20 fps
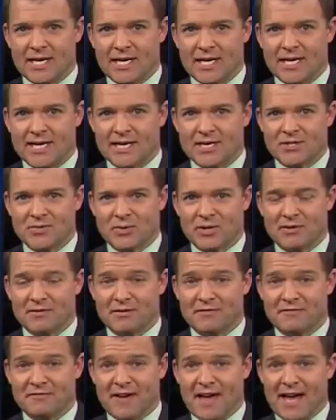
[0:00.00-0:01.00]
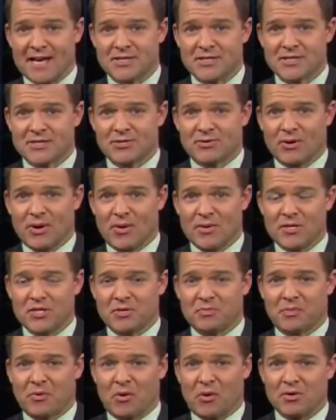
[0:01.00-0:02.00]
Boarding is one of the fastest
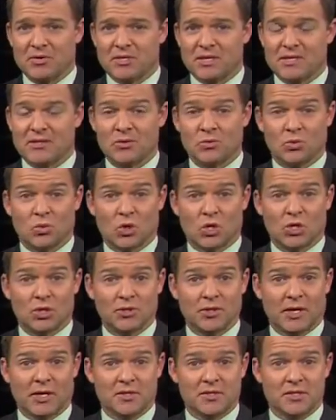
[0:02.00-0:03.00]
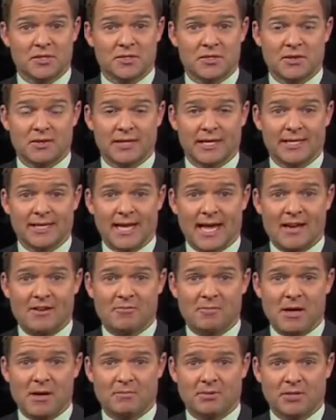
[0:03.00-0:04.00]
growing sports in the world. You can see certainly a
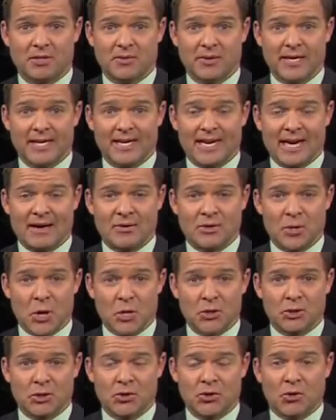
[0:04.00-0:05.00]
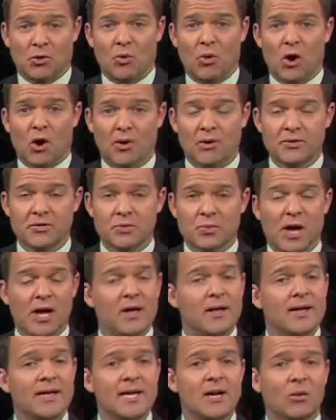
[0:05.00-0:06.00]
lot of people doing it out on our local
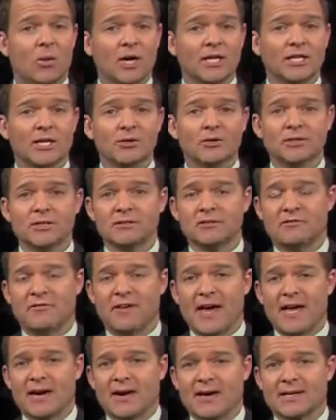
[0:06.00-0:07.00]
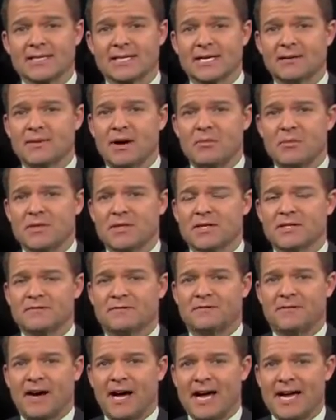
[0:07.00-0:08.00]
waters. Well, one local inventor has come up
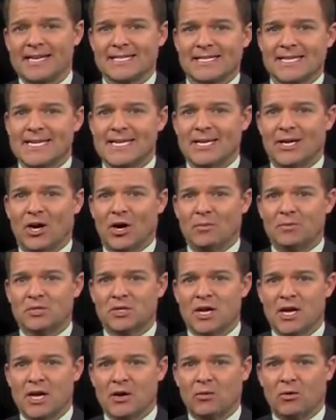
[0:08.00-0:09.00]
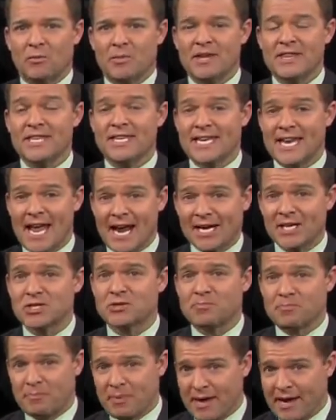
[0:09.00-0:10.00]
with a device he hopes will be the
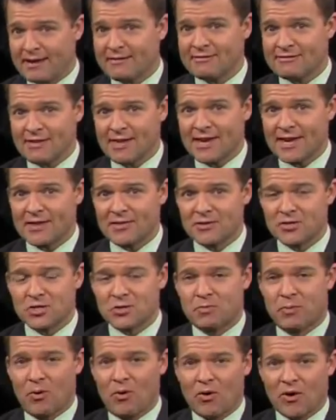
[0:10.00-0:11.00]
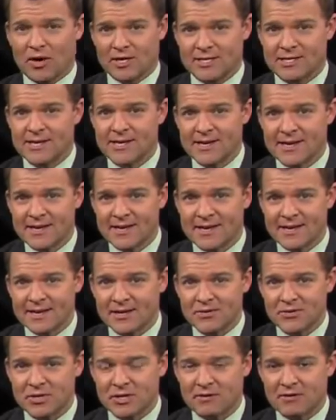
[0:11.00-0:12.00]
next big thing in the sport.
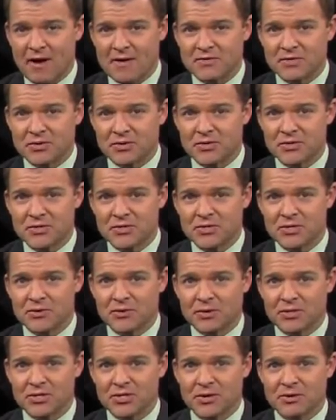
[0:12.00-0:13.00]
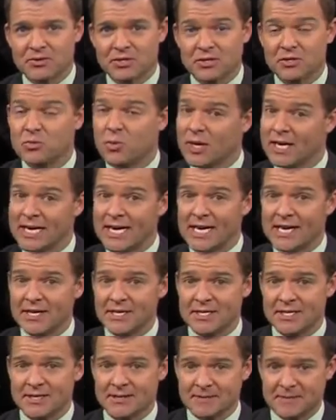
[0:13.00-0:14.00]
News Channel 5's Chris Stewart shows us what it
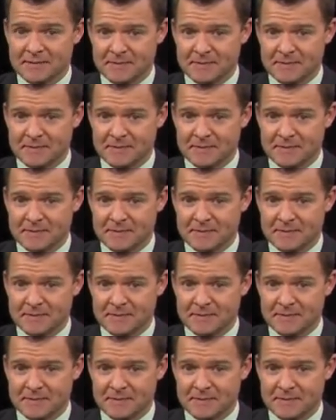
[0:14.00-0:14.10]
is.